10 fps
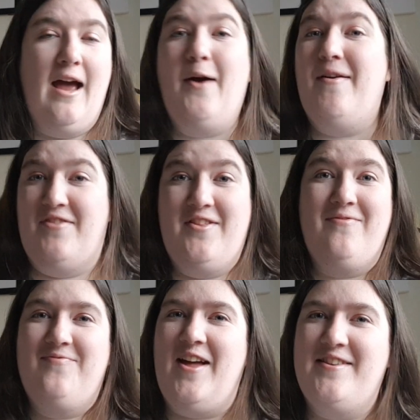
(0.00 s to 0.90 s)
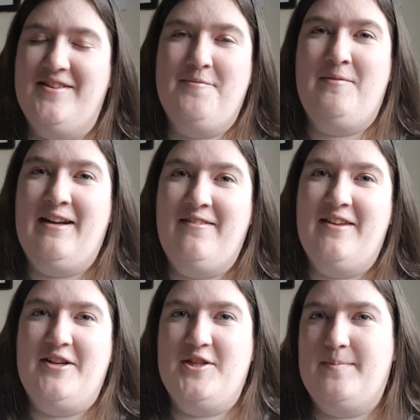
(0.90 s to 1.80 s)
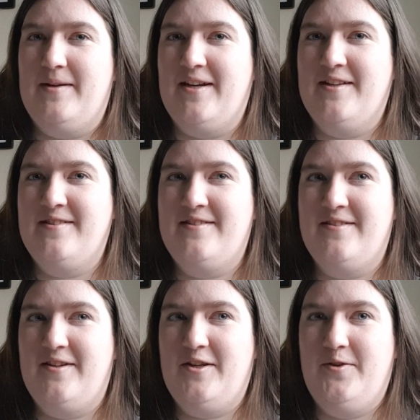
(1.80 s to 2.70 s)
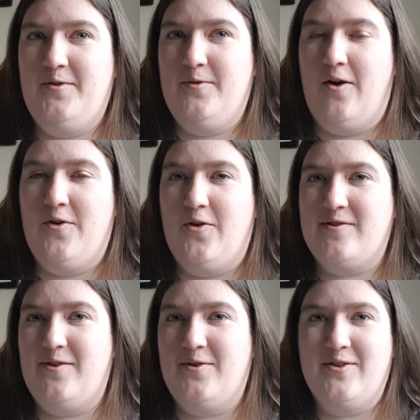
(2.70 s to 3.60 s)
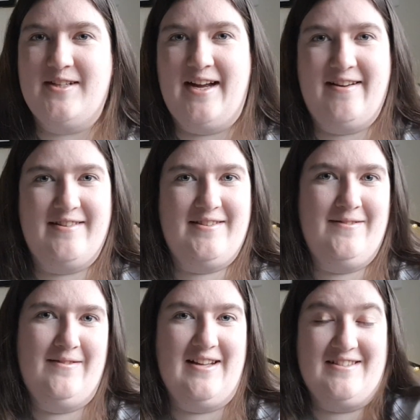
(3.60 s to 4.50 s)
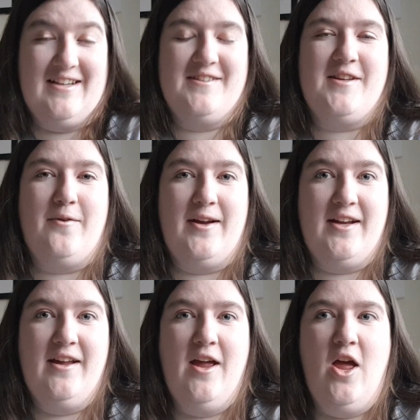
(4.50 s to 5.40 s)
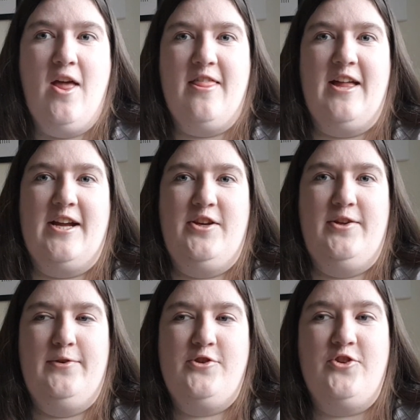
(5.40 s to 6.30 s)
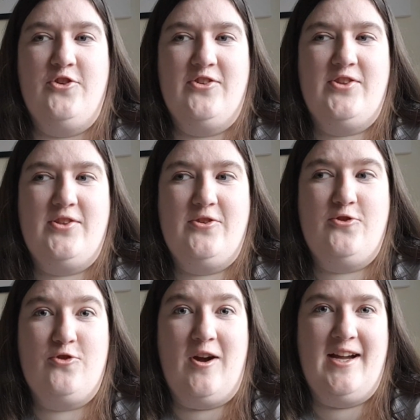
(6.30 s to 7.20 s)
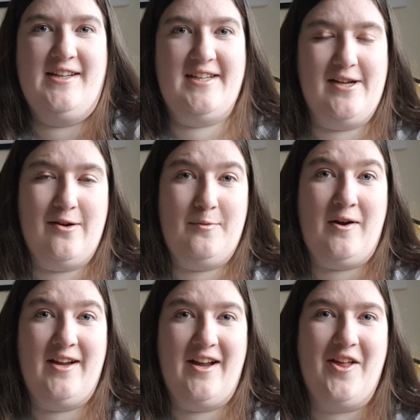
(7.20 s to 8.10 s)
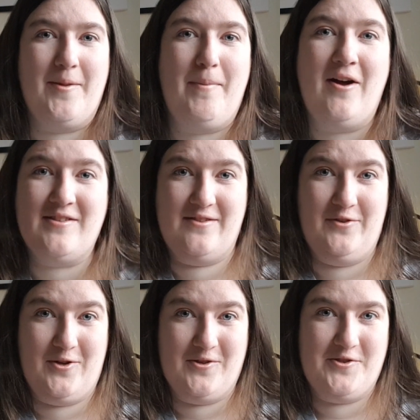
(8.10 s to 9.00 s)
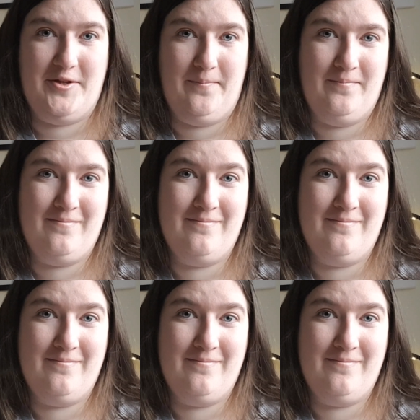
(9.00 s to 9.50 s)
However, that doesn't mean that just because you are not so good at, let's say, sewing, that you shouldn't try and DIY other parts of your costume.